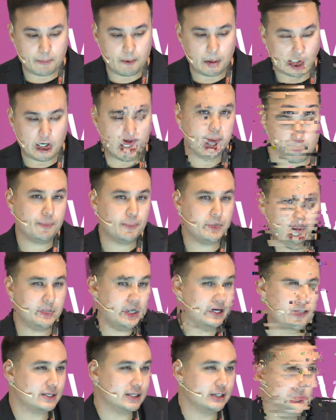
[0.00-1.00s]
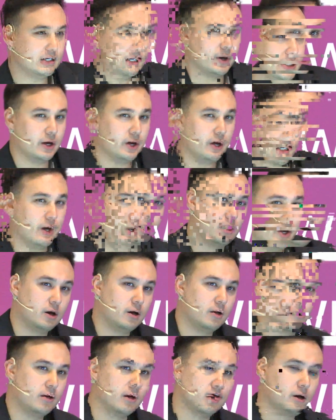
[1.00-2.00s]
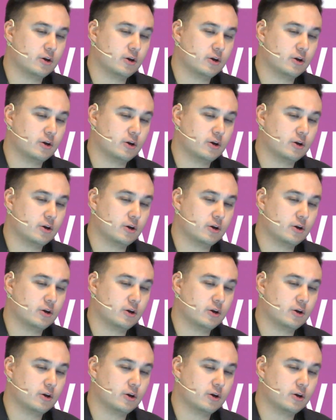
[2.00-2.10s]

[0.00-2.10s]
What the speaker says: you're able to kind of plot out, like